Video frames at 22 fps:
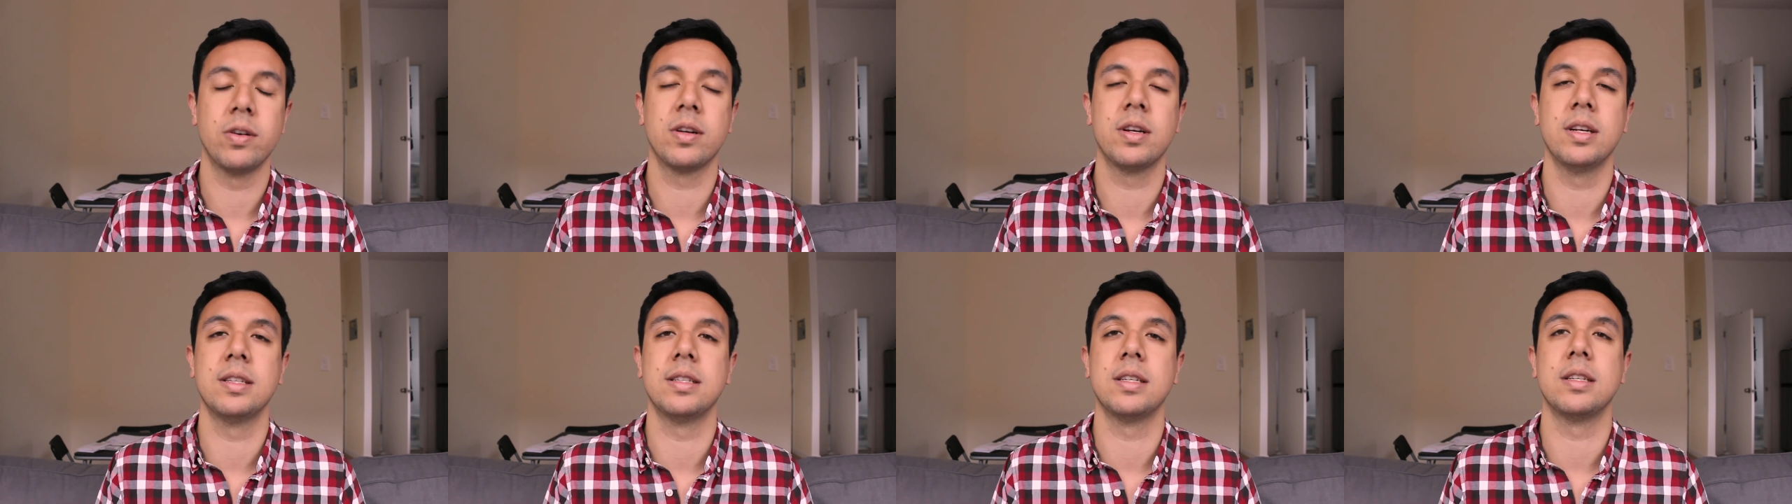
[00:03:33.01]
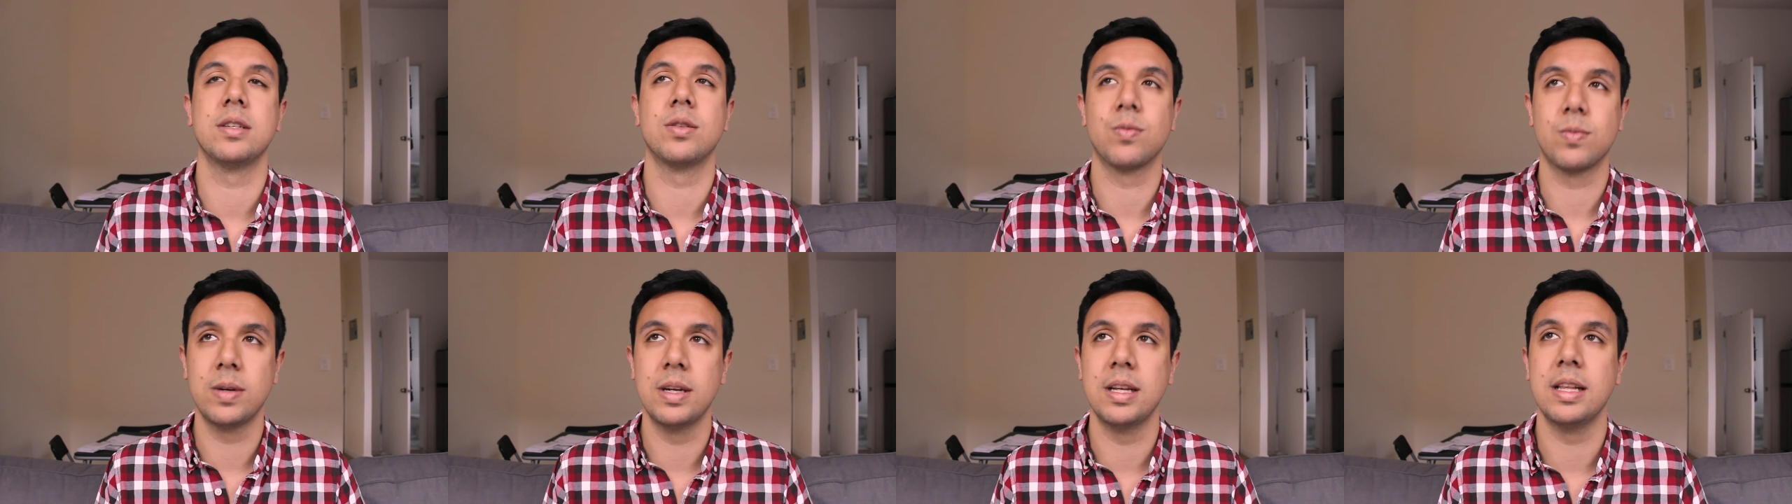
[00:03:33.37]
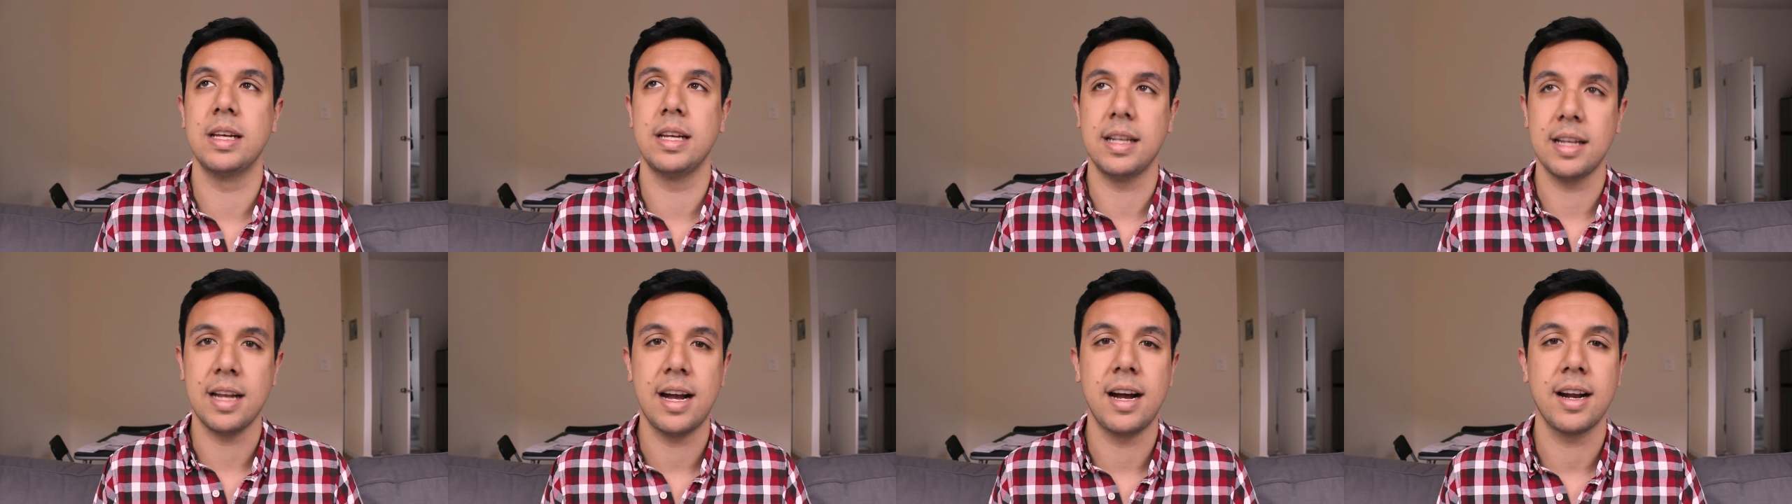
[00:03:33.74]
because it's
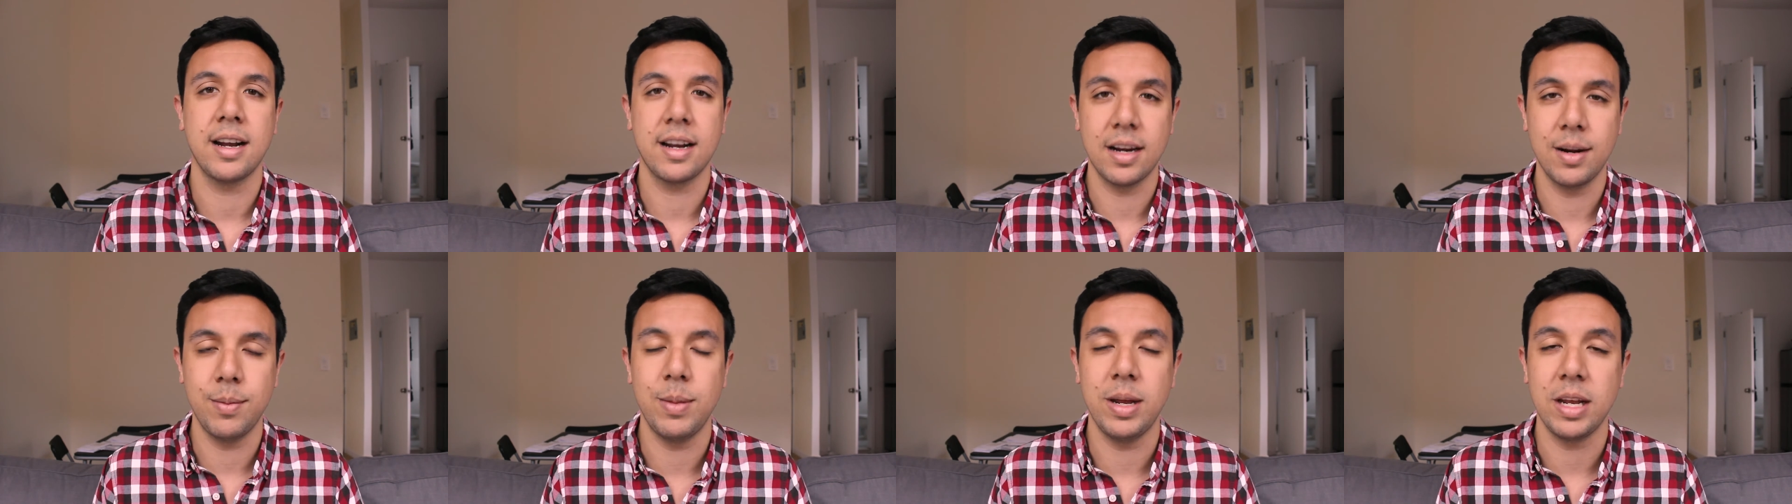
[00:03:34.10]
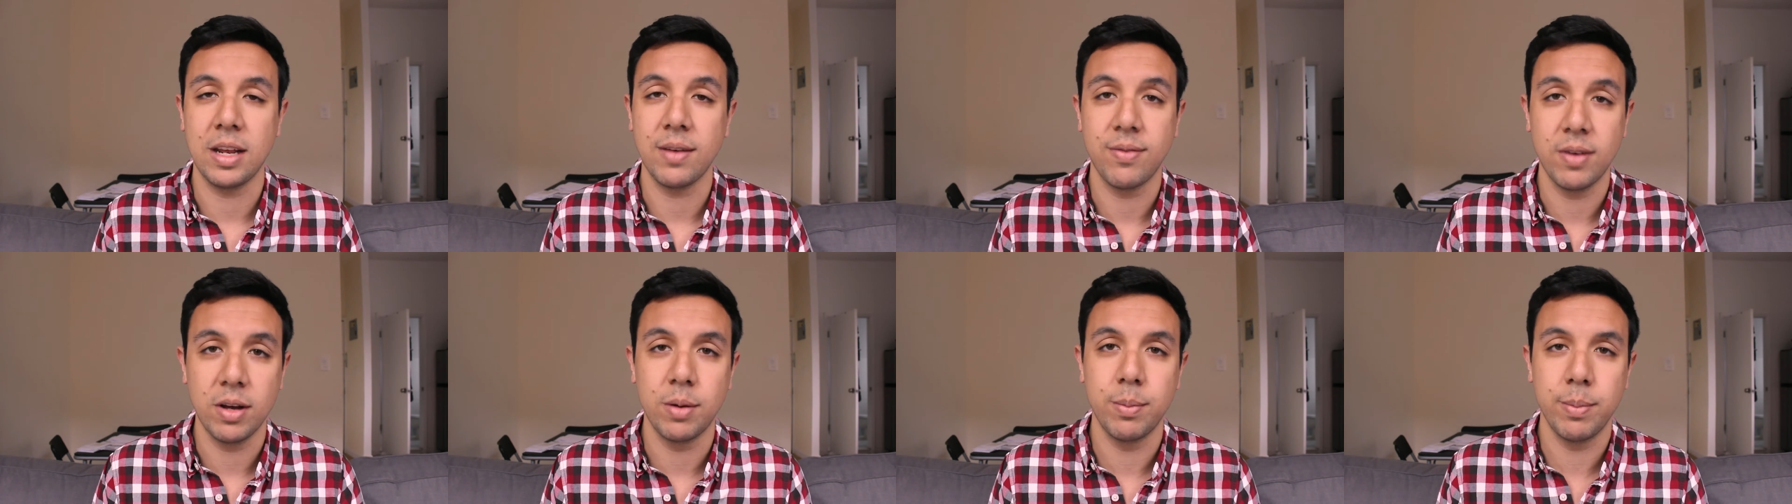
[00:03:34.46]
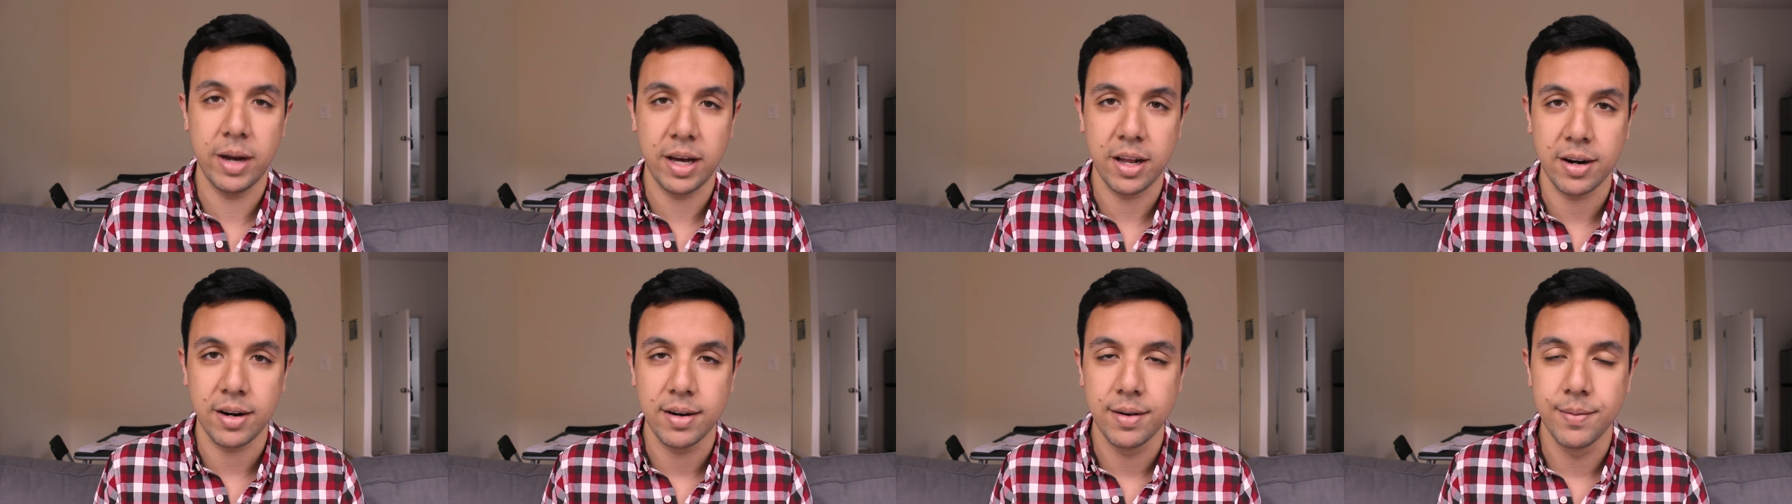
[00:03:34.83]
really not gonna make you feel
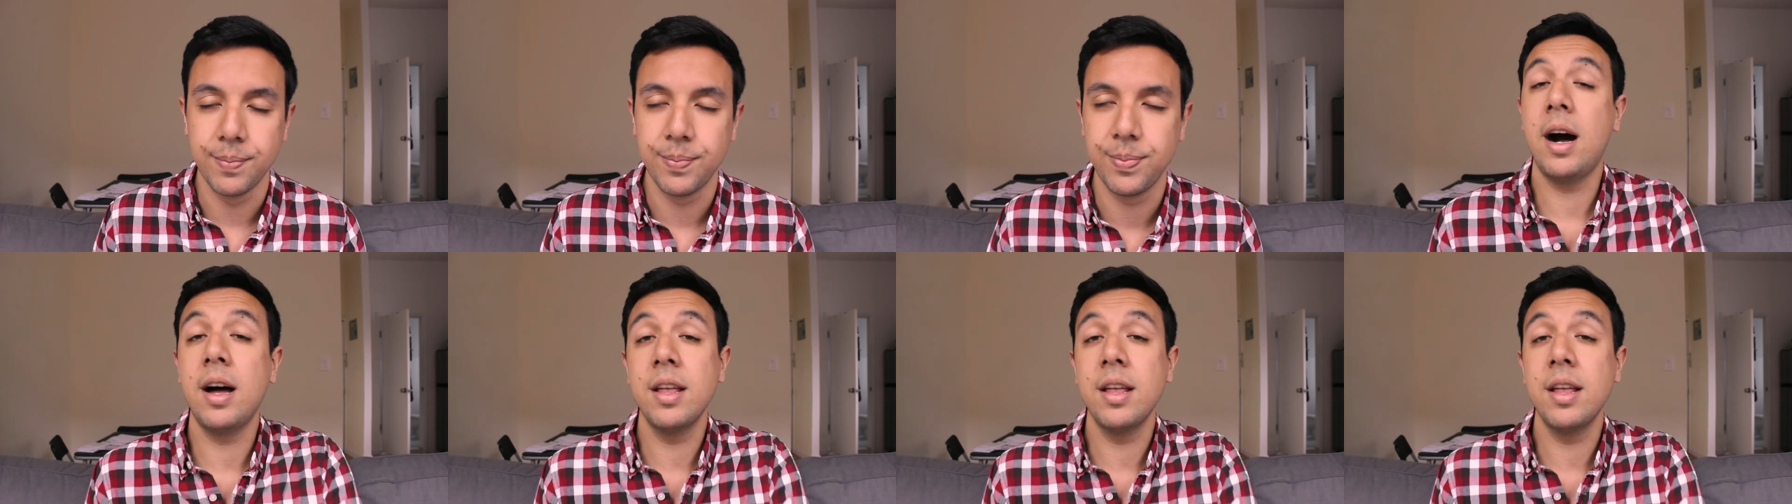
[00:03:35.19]
better.